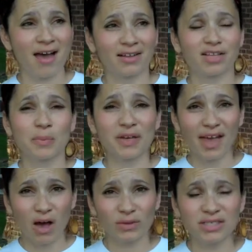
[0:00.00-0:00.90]
and Columbia
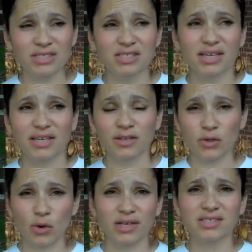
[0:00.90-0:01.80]
counties in
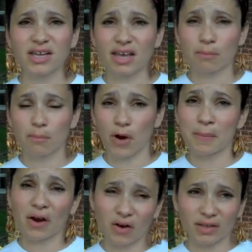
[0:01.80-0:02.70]
New York State
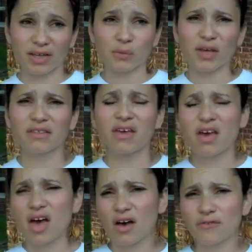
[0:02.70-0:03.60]
primarily, with
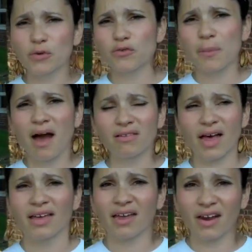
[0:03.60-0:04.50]
a few from outlying